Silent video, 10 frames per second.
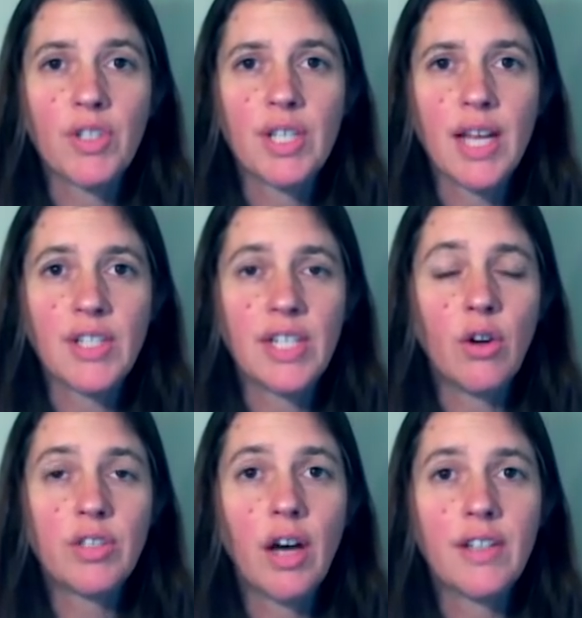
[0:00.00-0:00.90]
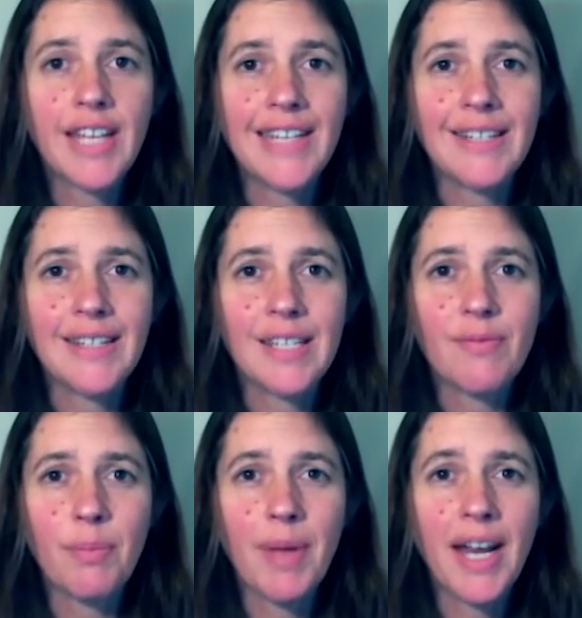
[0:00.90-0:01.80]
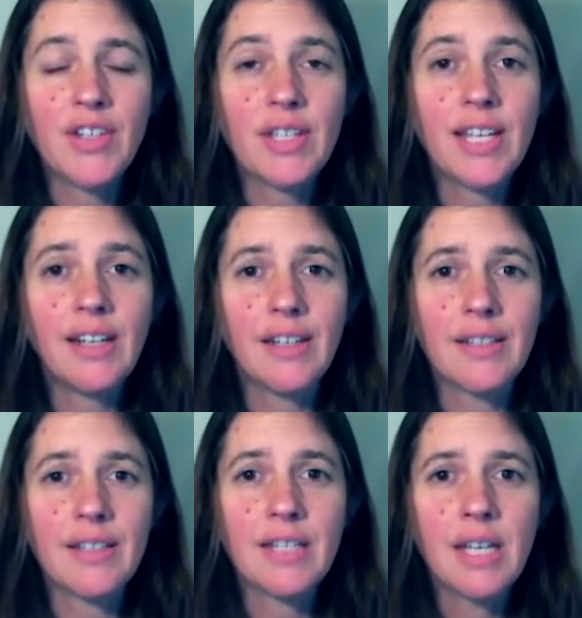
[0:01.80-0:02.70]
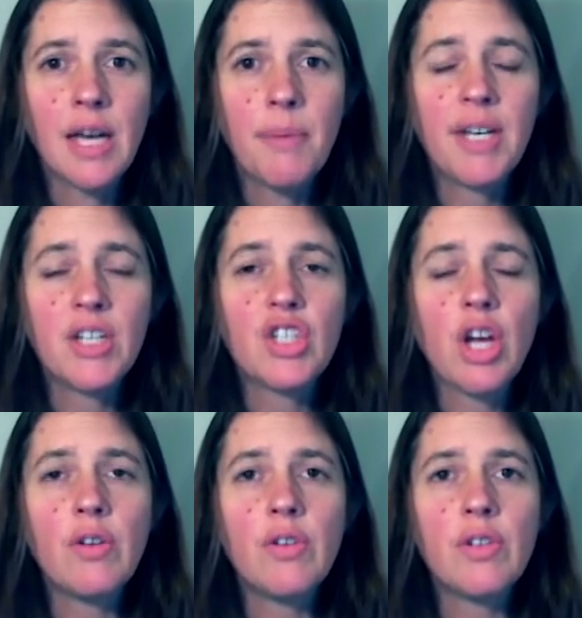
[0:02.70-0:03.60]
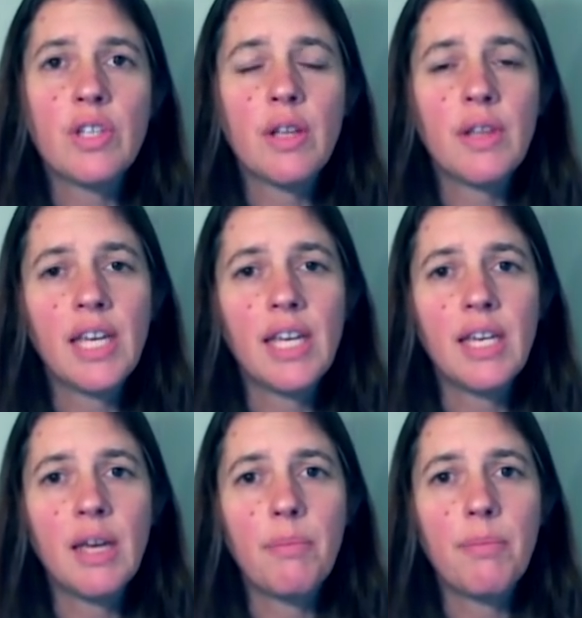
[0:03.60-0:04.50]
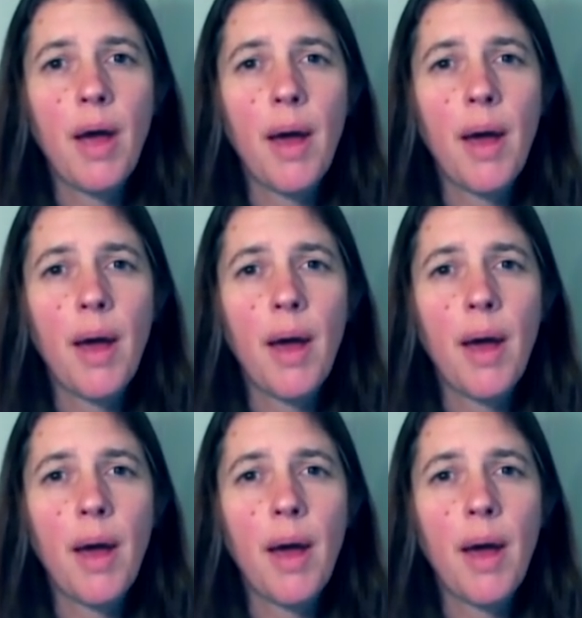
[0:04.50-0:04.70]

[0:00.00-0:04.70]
which is actually not our data, it's from NHS England, but it shows the